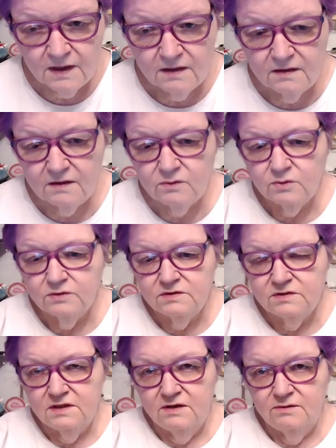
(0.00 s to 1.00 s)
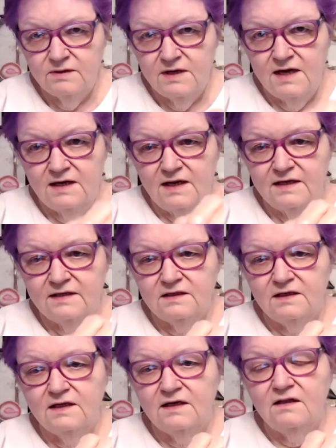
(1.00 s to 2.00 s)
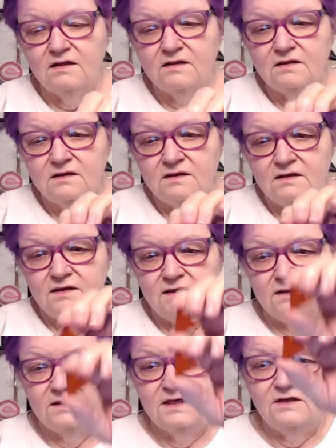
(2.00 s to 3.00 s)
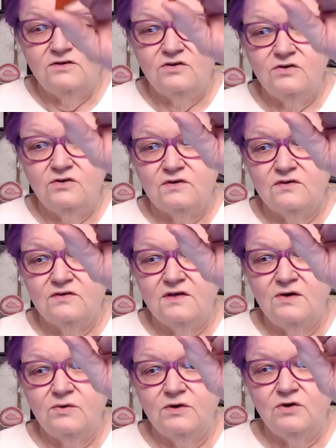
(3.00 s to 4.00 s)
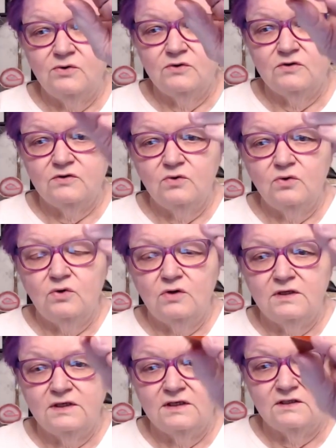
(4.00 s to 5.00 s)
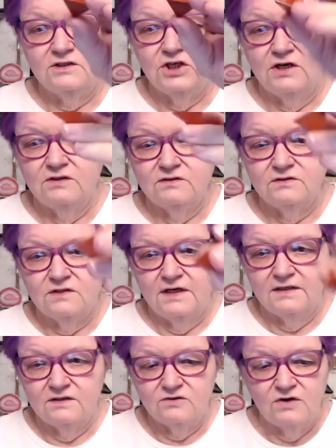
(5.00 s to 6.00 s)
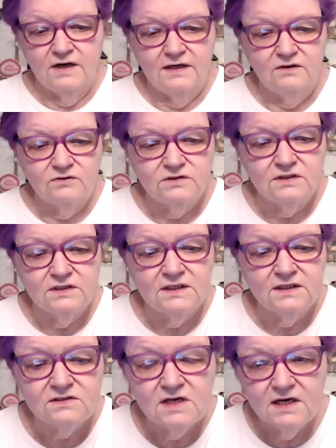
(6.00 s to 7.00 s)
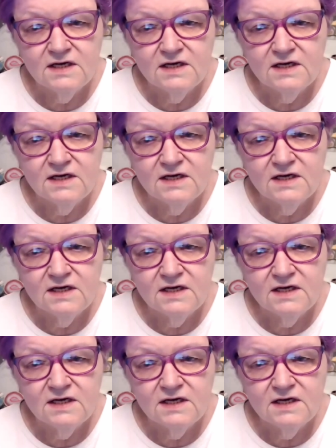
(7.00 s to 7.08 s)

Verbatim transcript: In other words, they're not like the little things you used to see when you were in school, the little charts like the triangles and things.